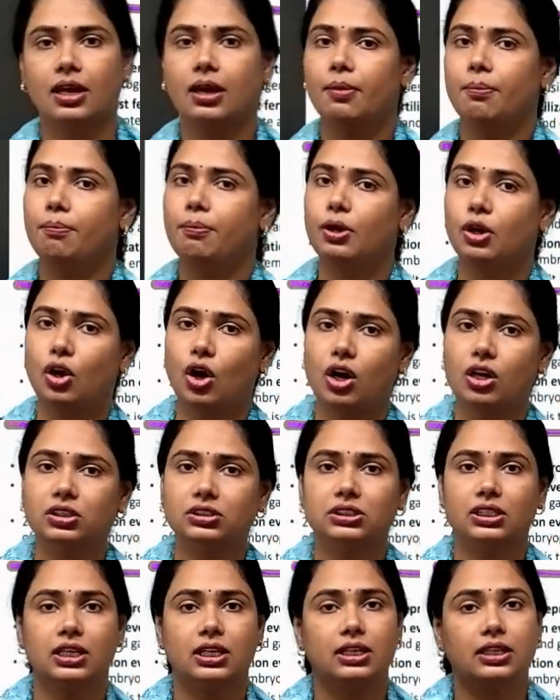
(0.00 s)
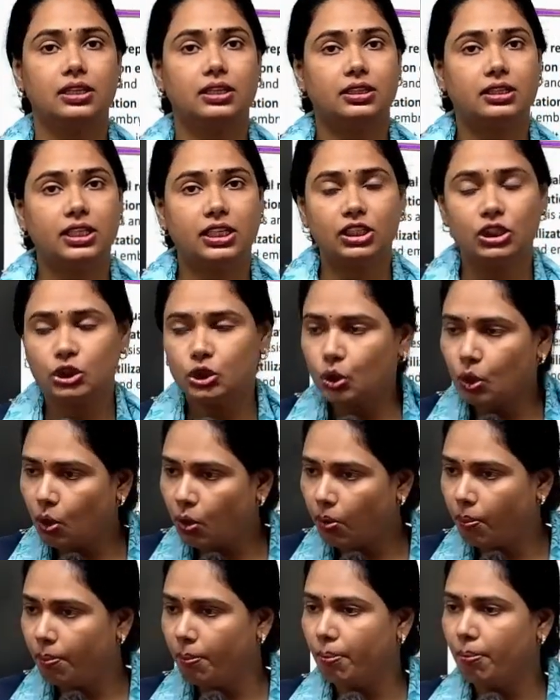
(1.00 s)
because they show
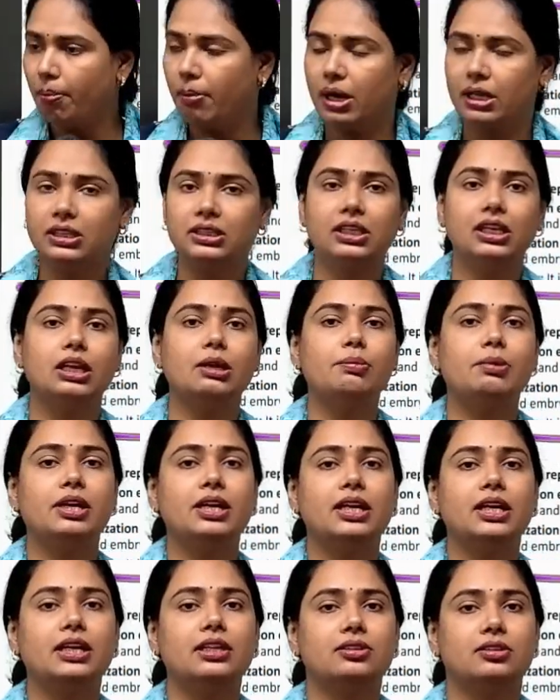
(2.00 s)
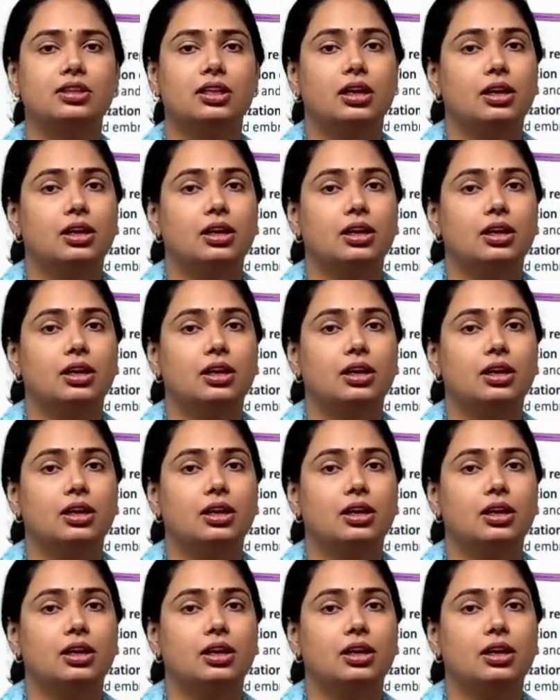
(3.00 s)
monthly breeders.